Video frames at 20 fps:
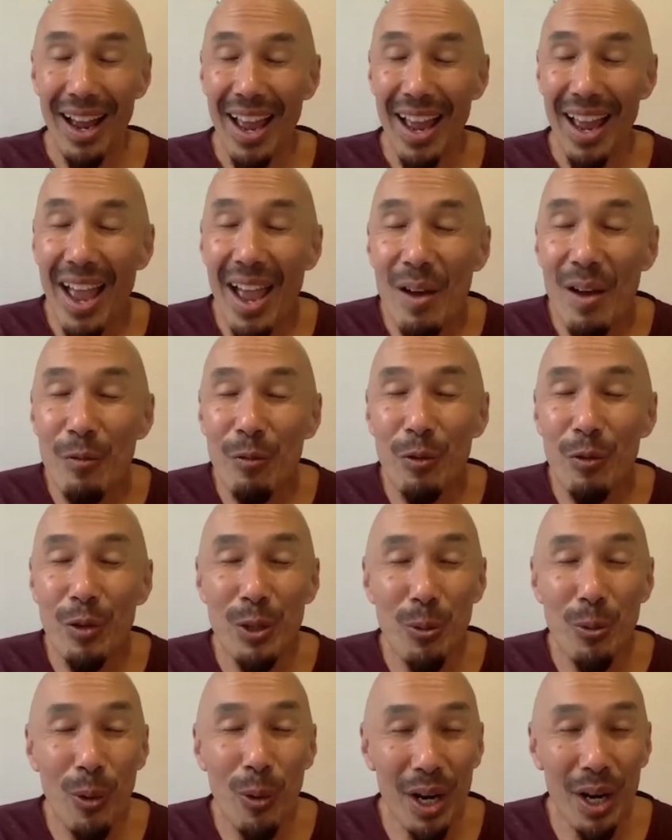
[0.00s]

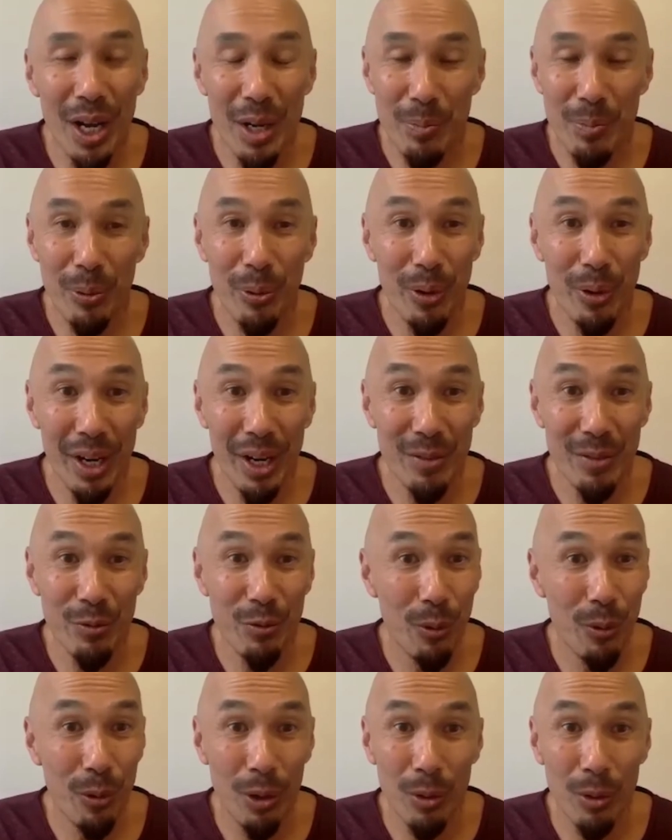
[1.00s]
everyone I prayed
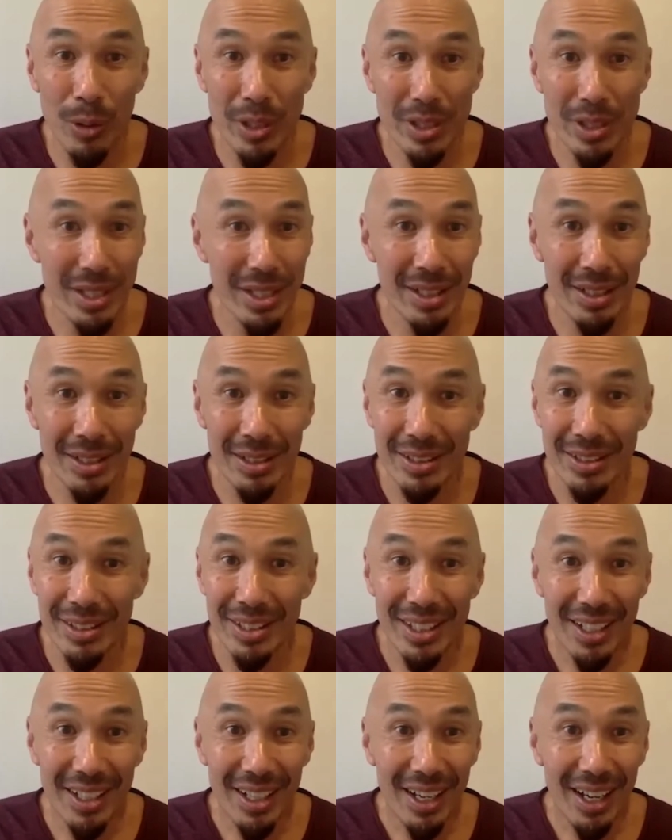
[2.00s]
for was healed.
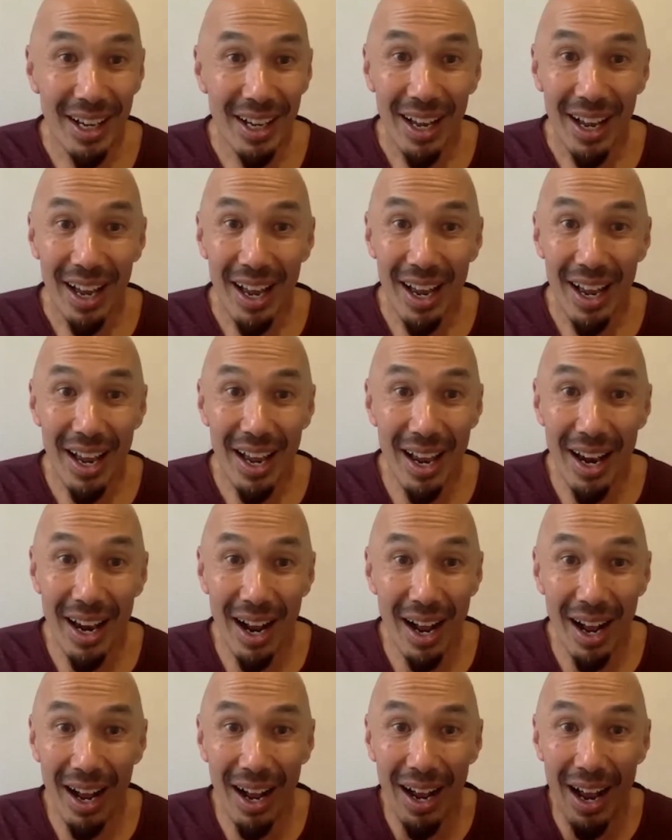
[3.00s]
And
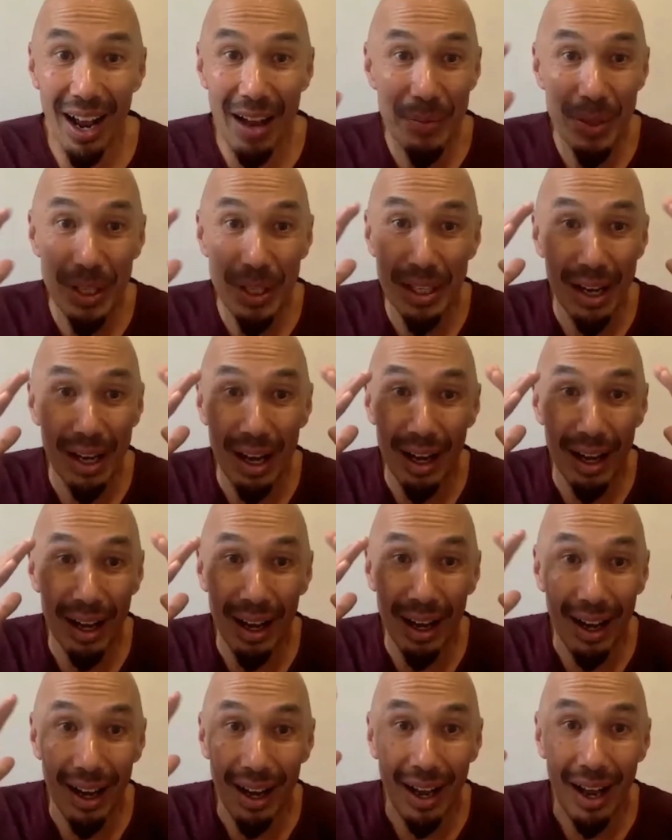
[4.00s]
I mean,
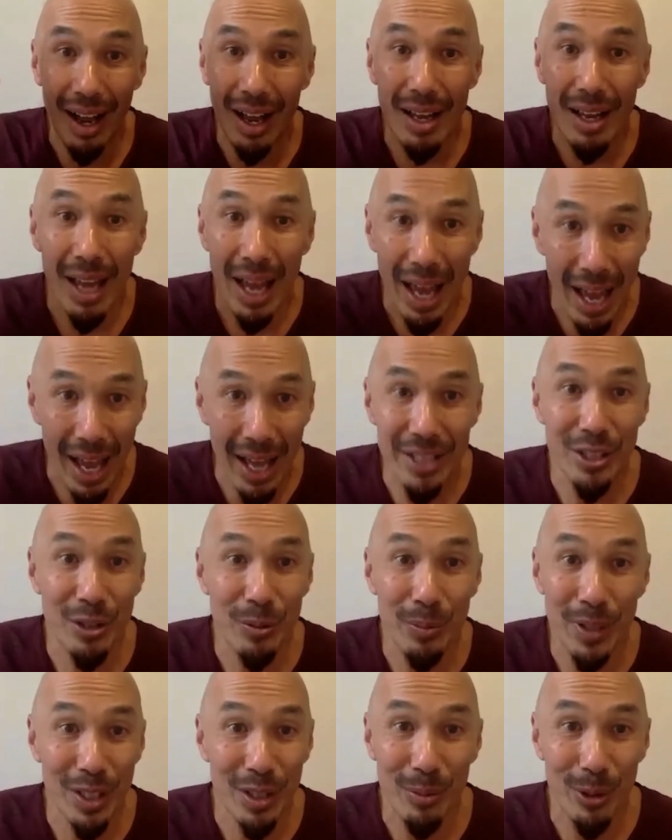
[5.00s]
I had to
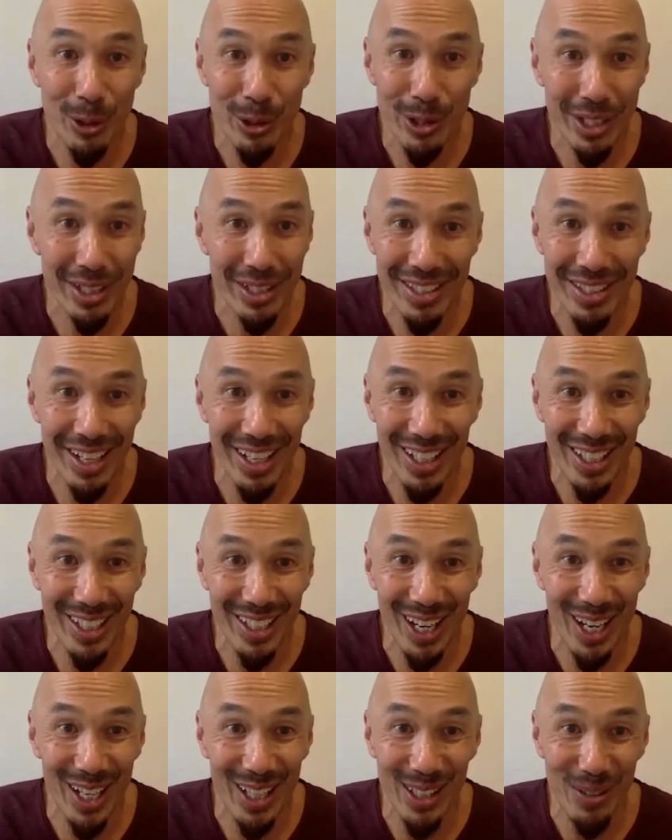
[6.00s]
be the most excited
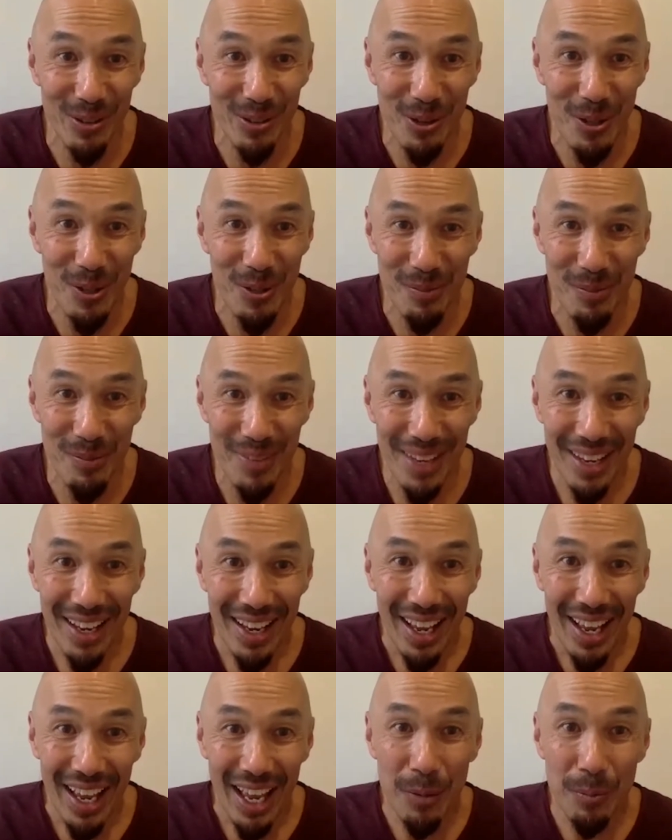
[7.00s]
guy in the room.
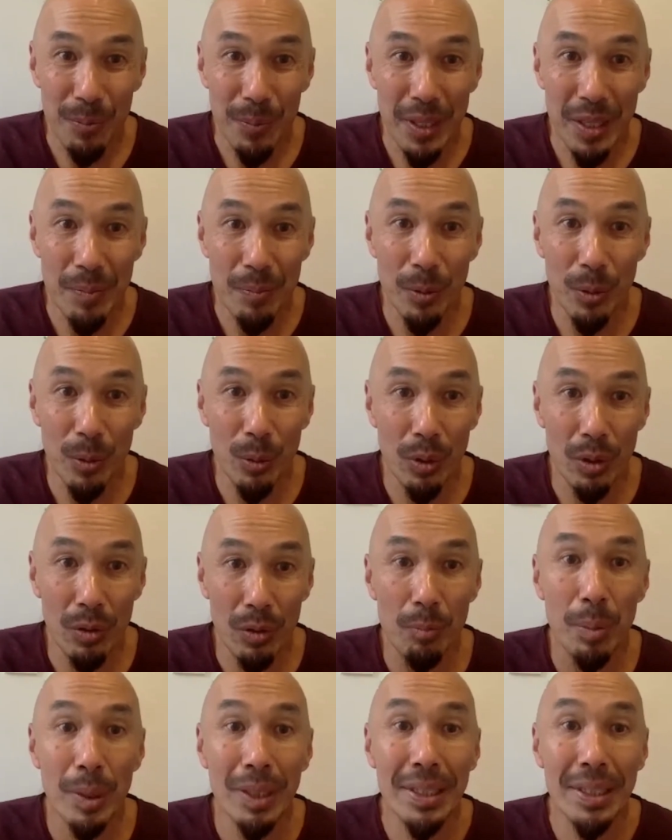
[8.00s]
And people were
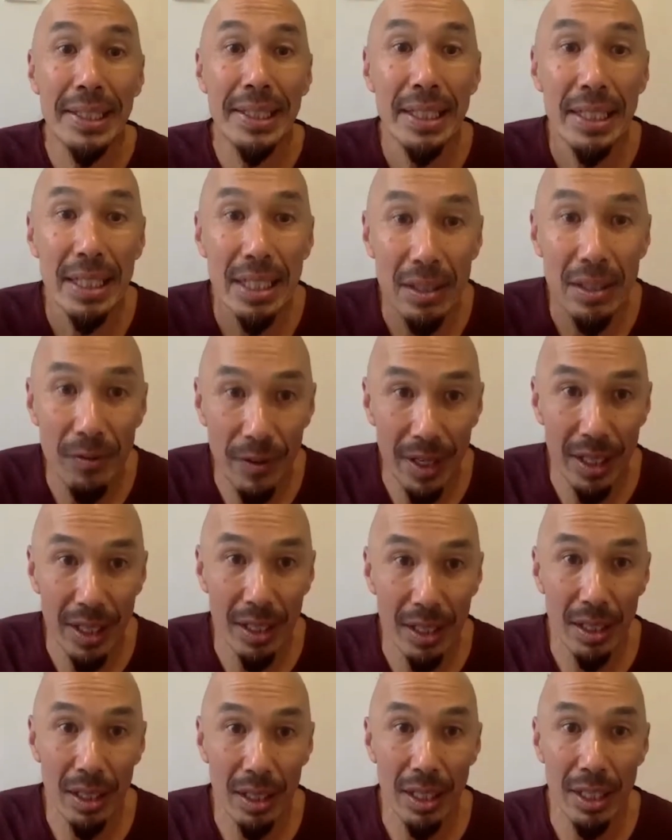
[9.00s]

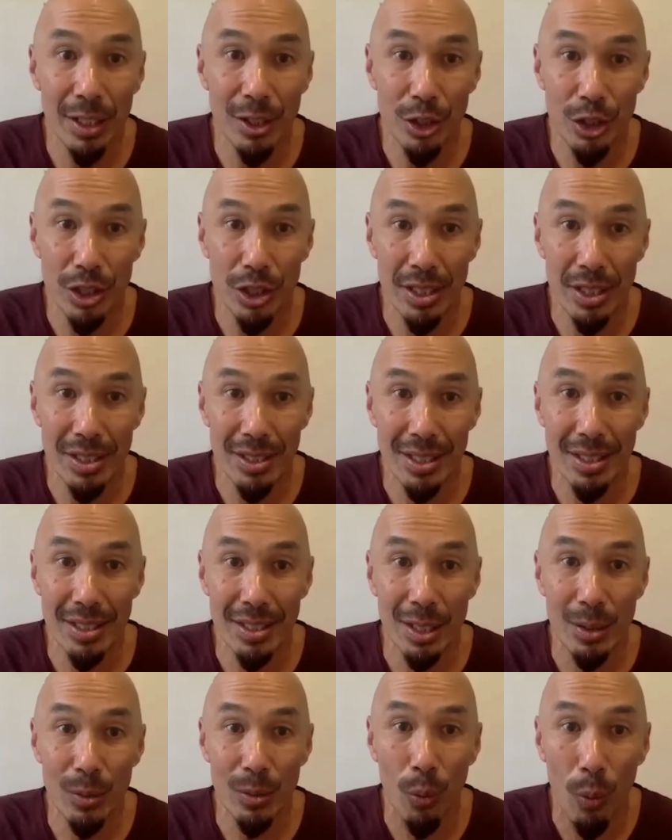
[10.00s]
believing in
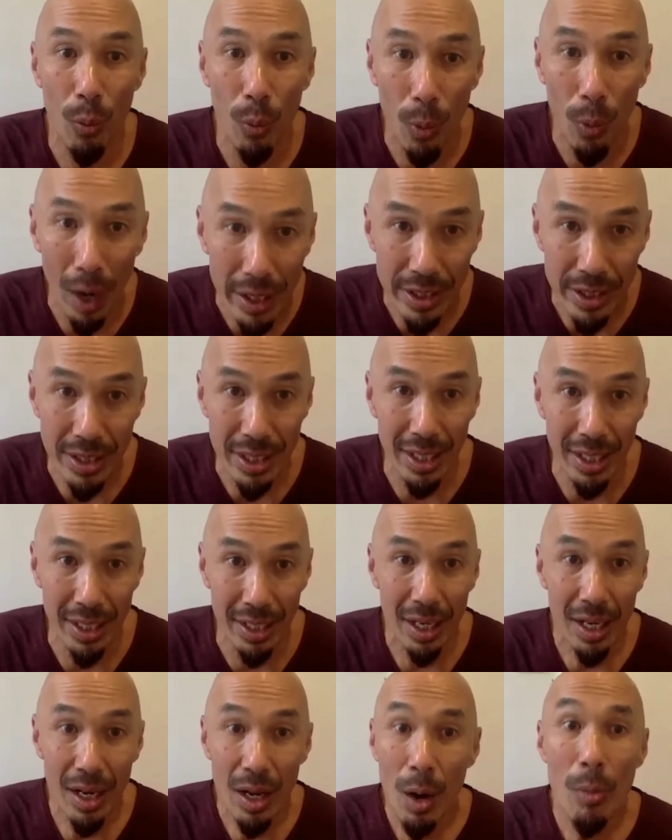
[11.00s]
Jesus and
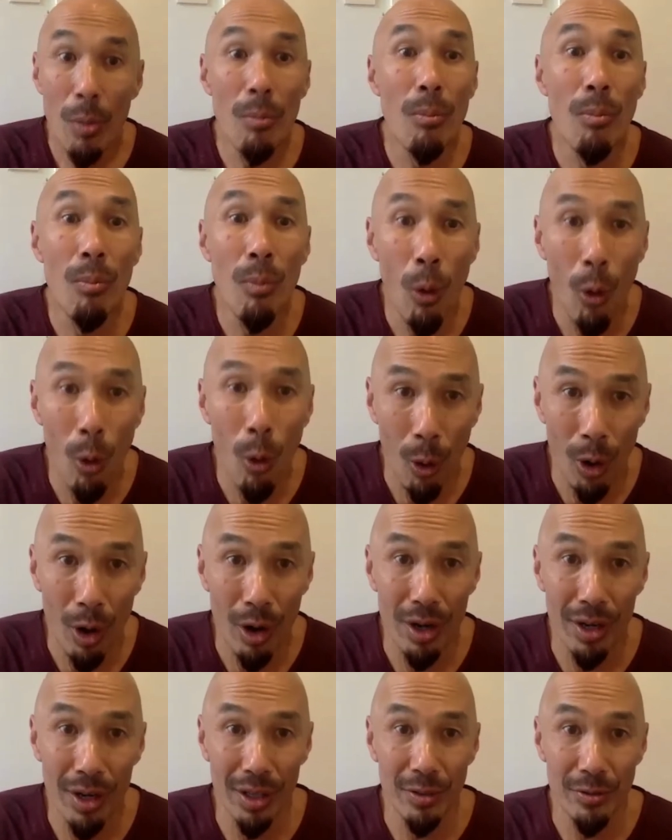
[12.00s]
wanting
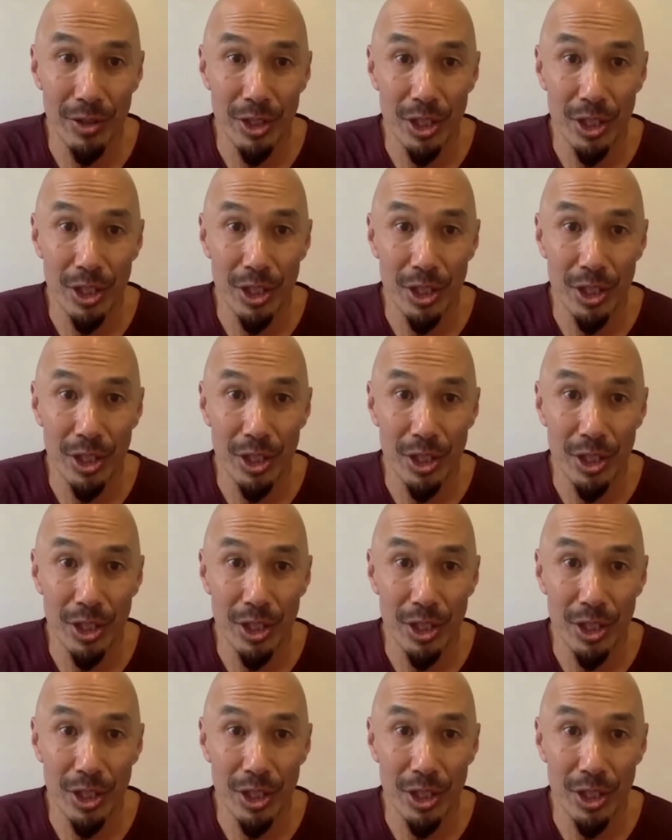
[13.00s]
more of